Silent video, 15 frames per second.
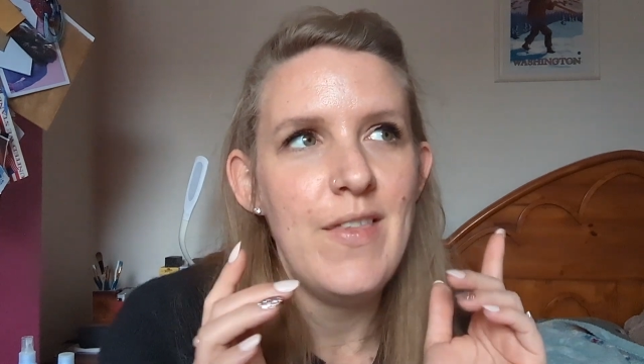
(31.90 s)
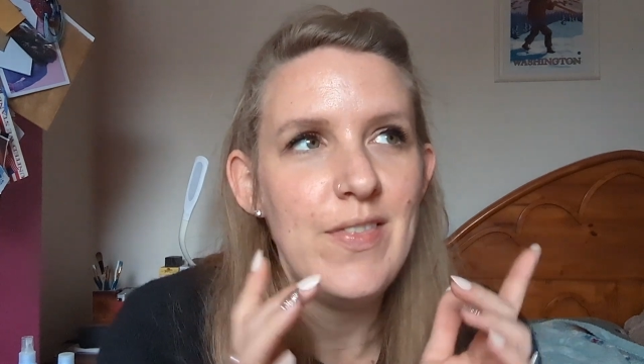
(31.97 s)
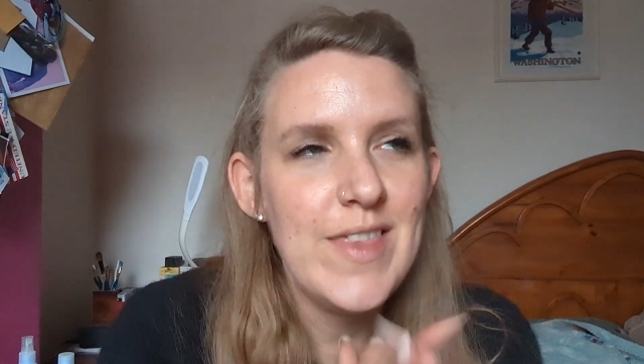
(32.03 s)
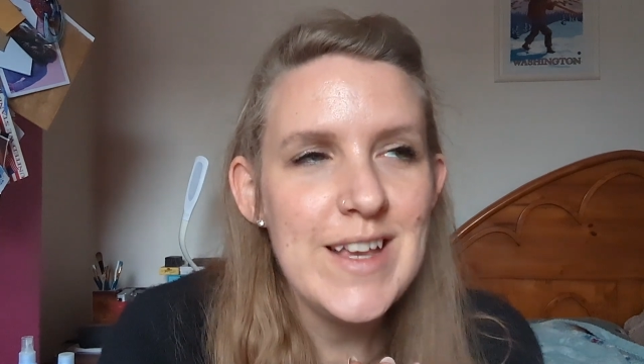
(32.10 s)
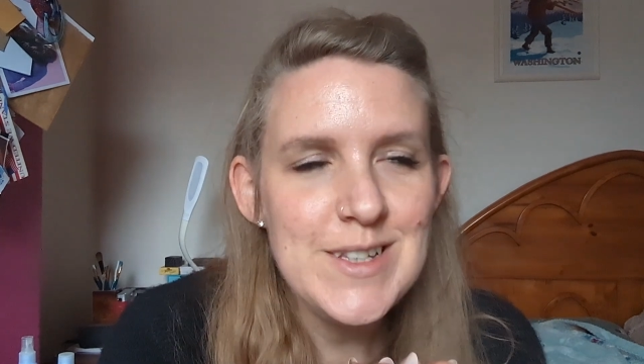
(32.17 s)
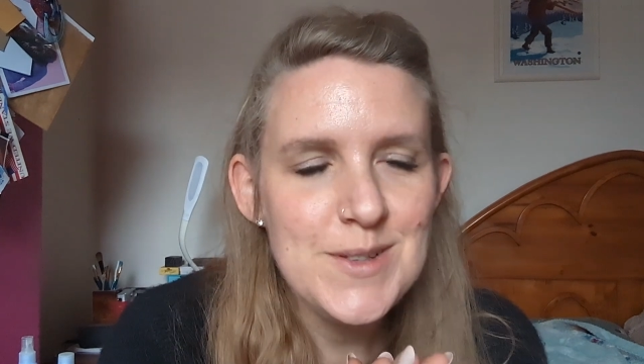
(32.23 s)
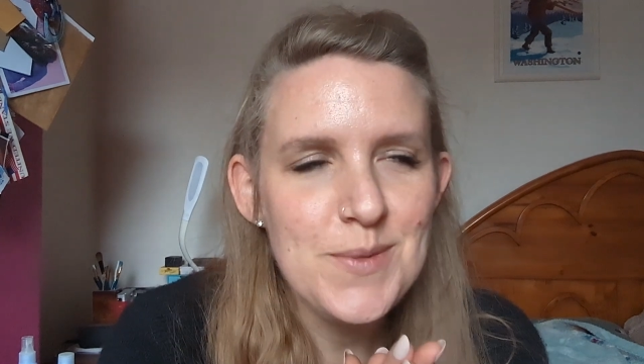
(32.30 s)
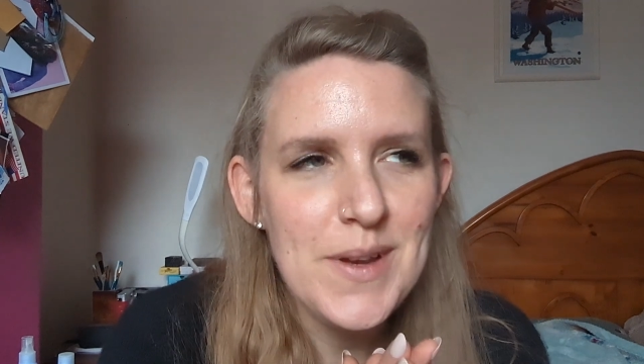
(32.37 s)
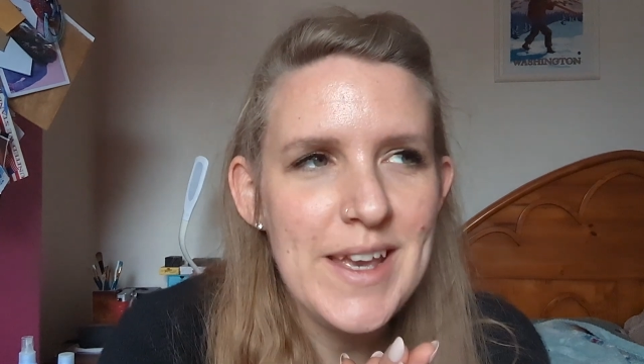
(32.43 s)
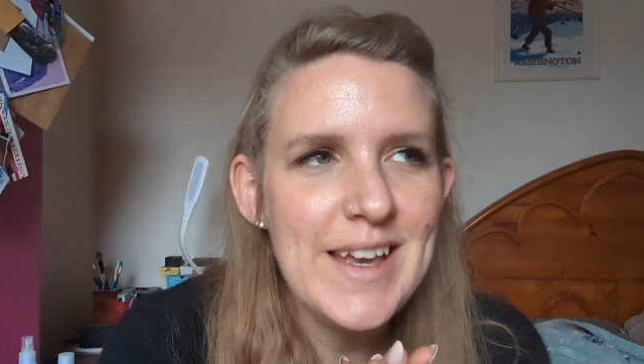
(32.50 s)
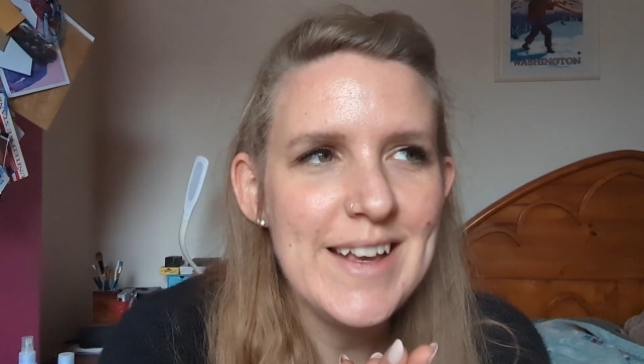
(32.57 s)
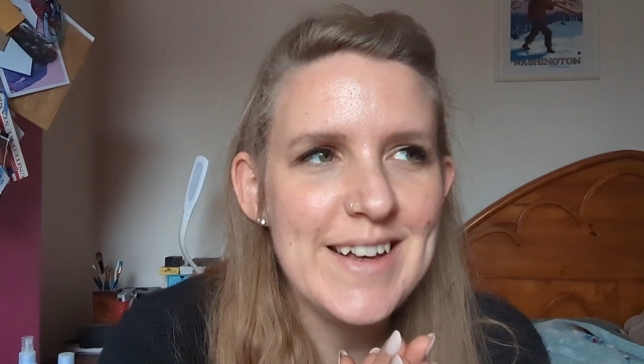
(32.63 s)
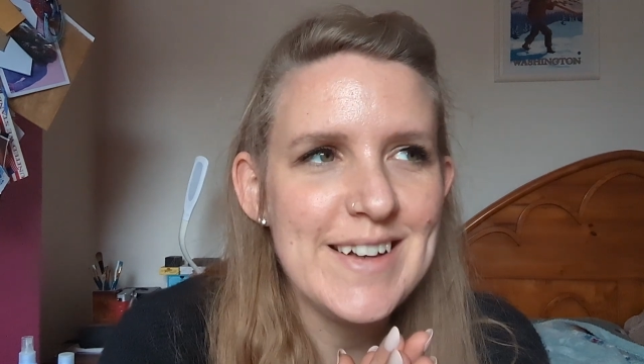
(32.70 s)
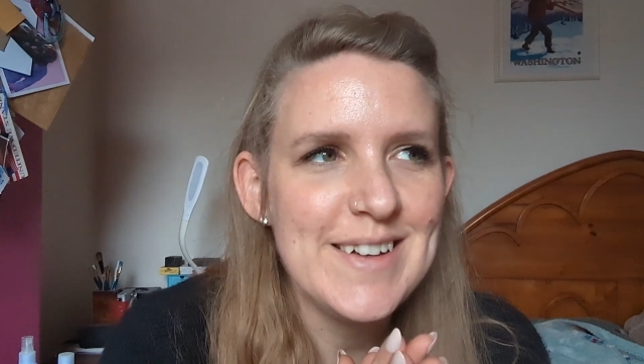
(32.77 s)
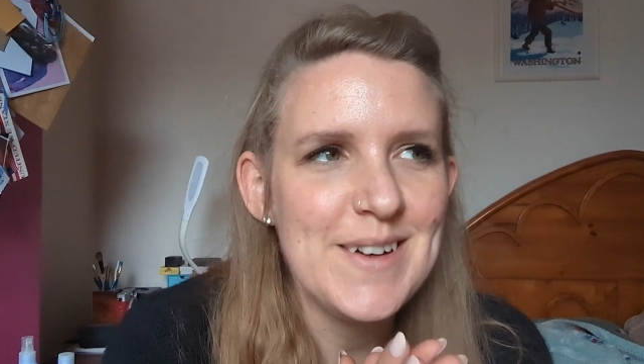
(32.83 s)
This
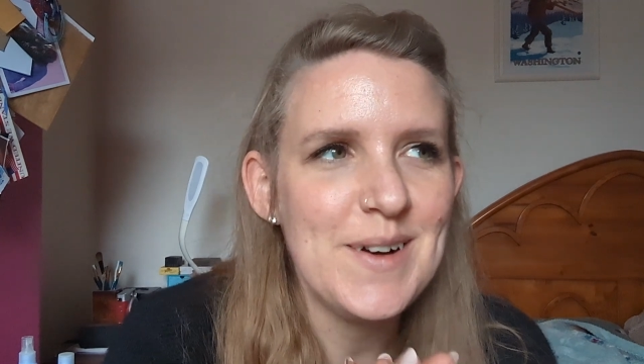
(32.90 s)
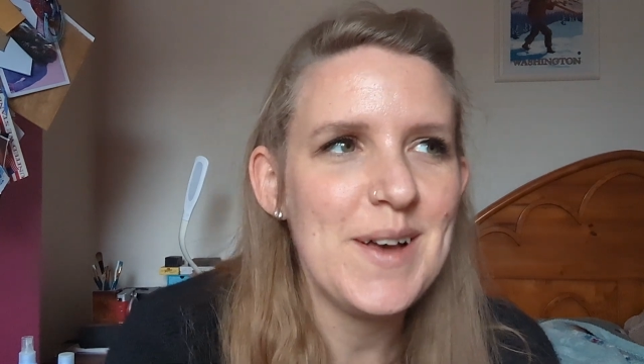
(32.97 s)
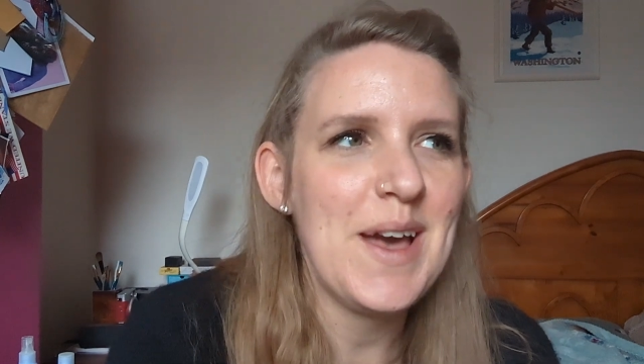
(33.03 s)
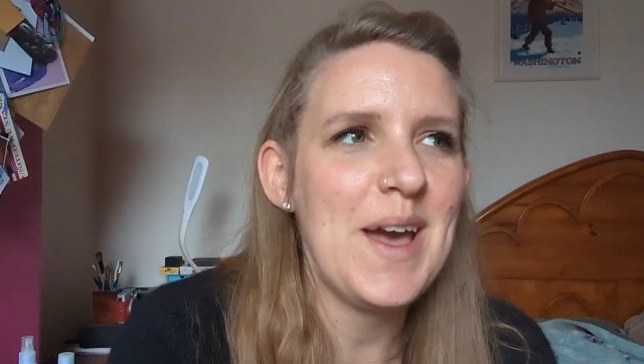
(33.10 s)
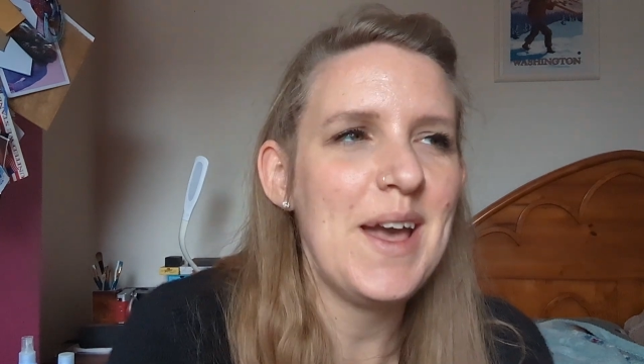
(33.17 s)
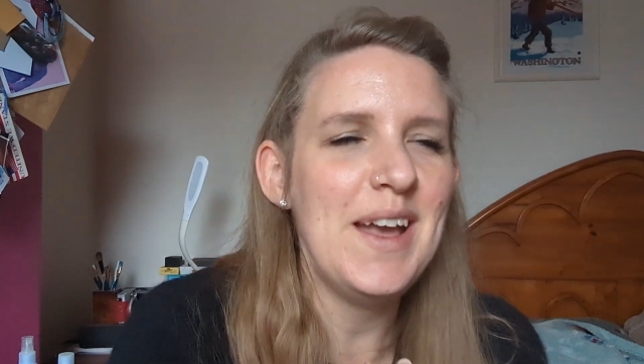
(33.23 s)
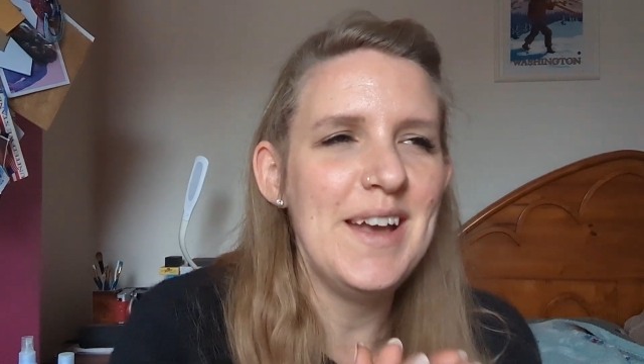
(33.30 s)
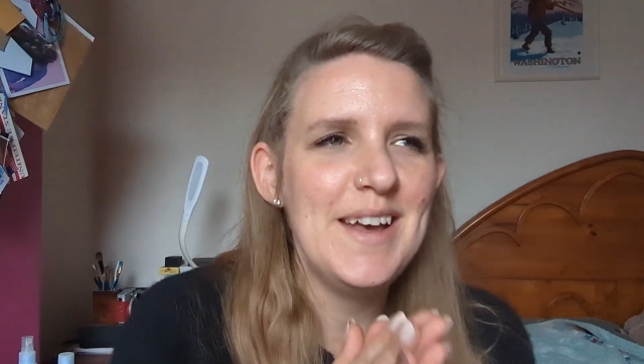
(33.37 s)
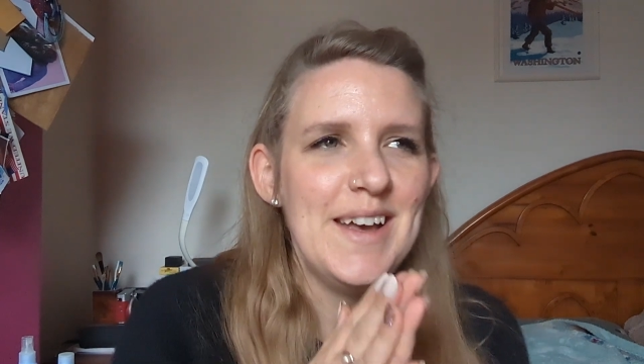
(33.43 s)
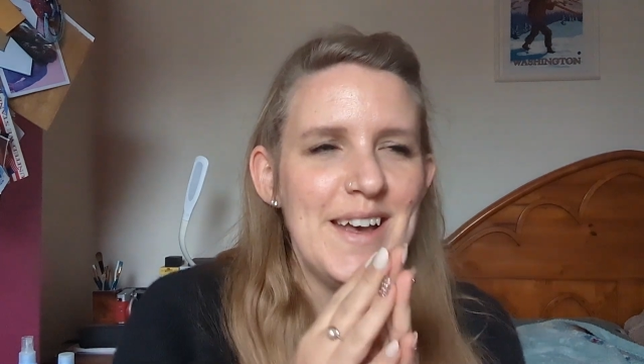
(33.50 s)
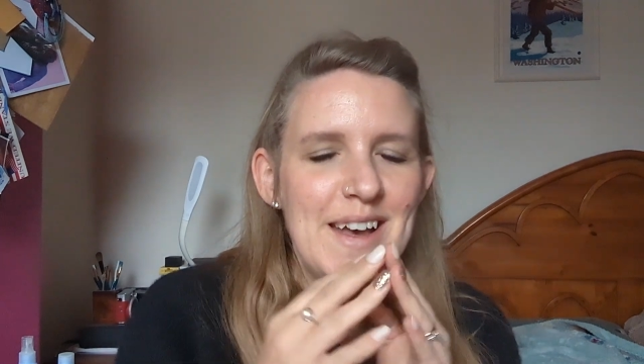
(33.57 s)
week, okay,